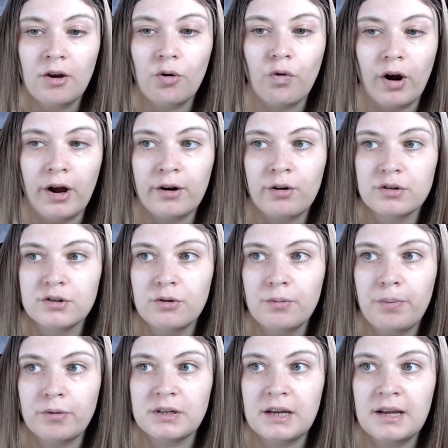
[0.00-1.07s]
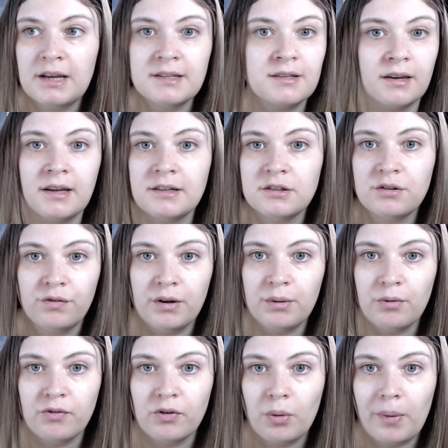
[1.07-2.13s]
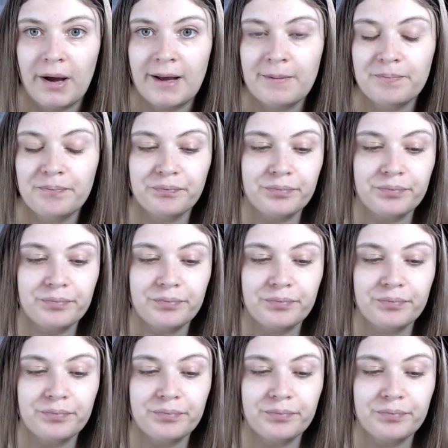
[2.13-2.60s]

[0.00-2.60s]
right across your body is going to interfere with your weight.